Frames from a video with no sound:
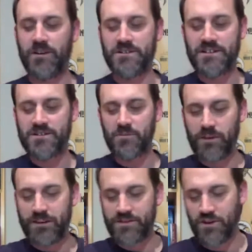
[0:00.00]
that's a
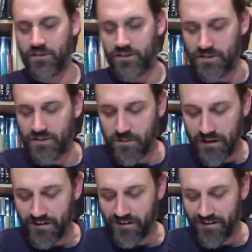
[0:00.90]
weak joke. You can do
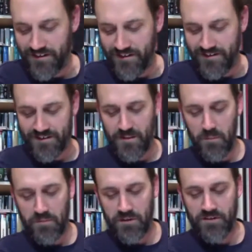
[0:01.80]
better. Keep
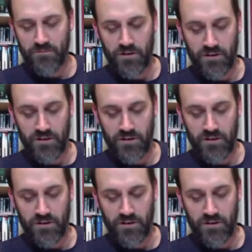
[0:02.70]
up the good work.